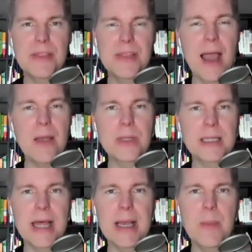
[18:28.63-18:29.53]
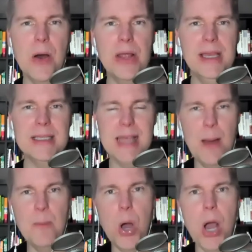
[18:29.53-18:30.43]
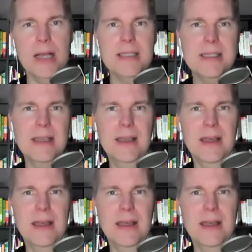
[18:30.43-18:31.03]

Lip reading: thing I really like about it is that box